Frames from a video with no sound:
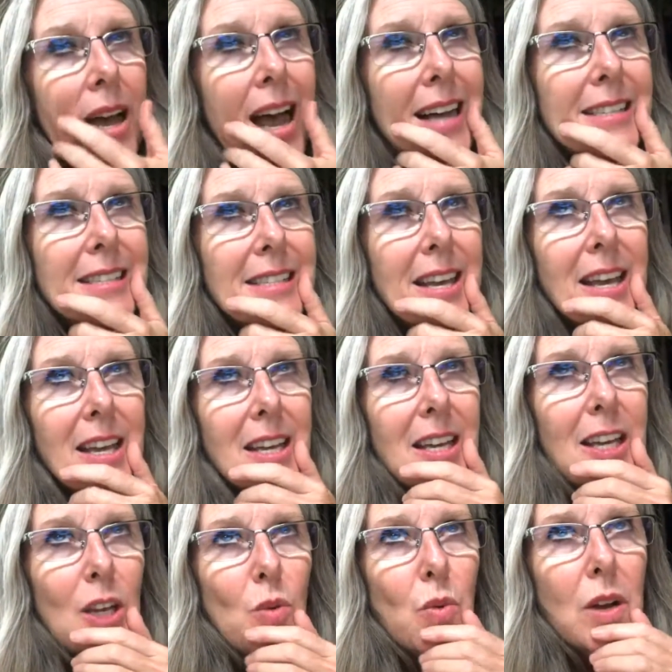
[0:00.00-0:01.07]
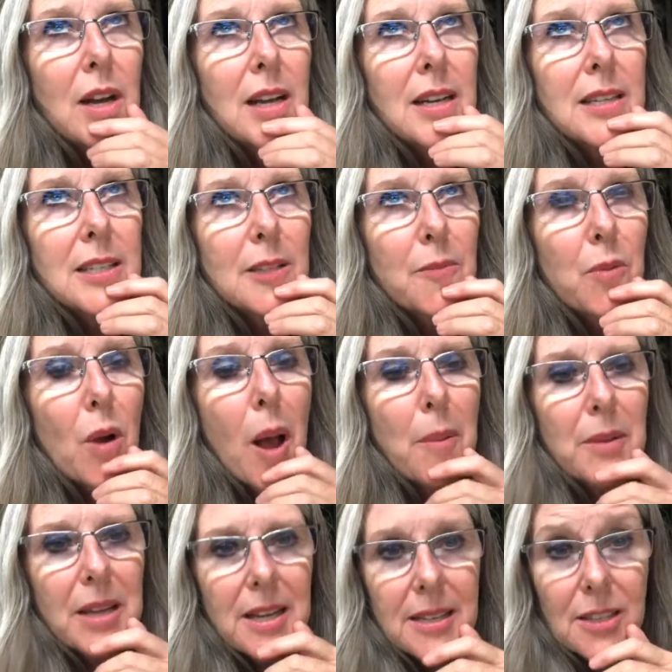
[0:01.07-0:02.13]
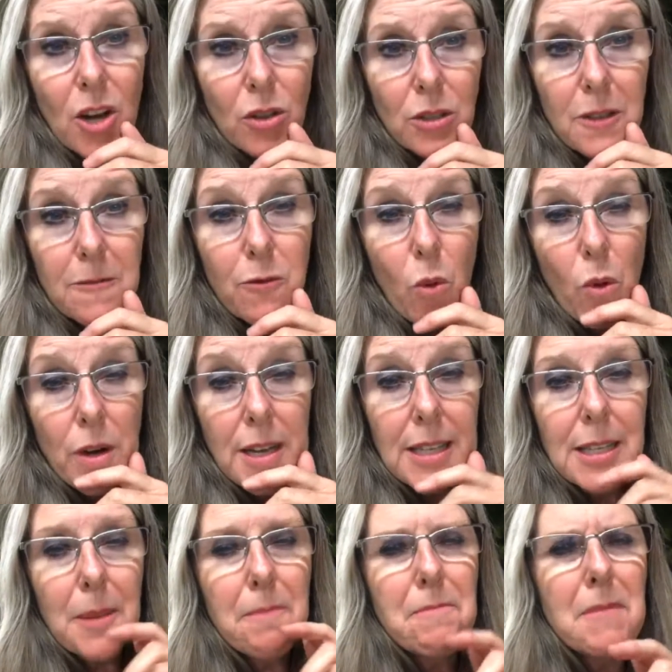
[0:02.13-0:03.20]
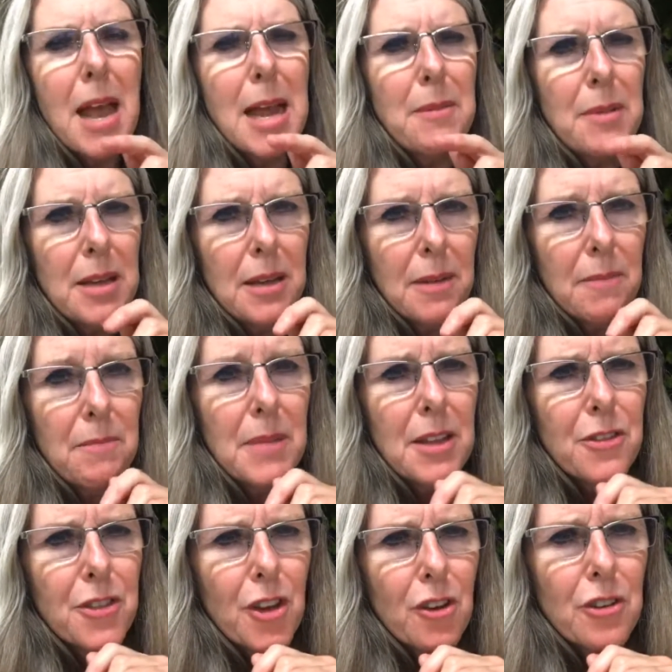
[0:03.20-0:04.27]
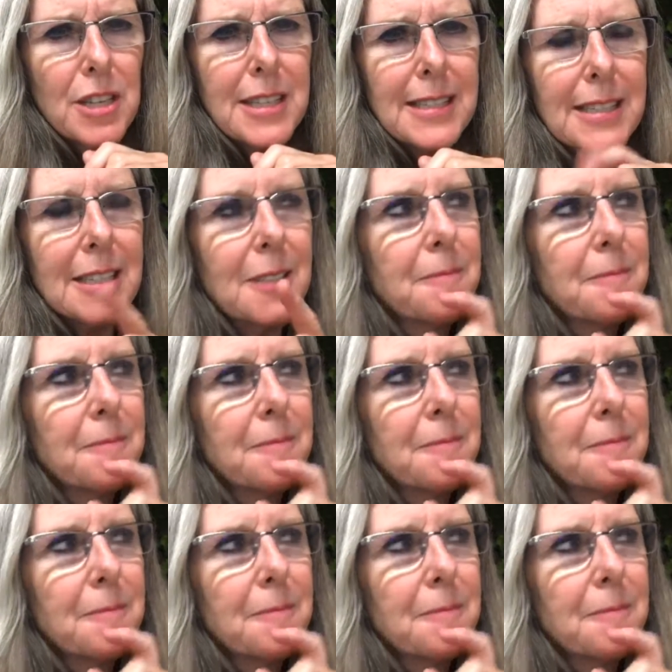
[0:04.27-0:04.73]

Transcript: I'd say he was probably in his early 40s, maybe mid 30s.